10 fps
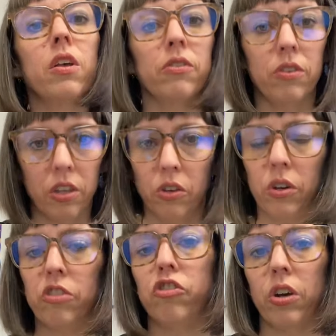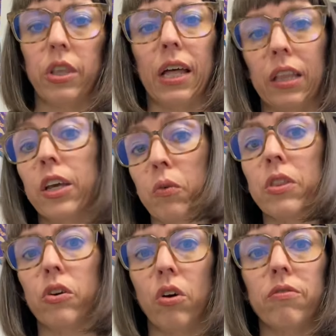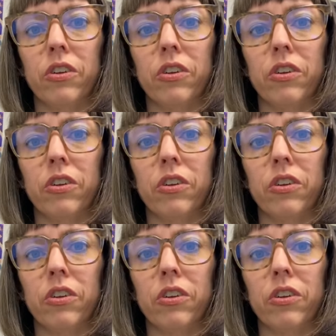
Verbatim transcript: so that you can share that link with whoever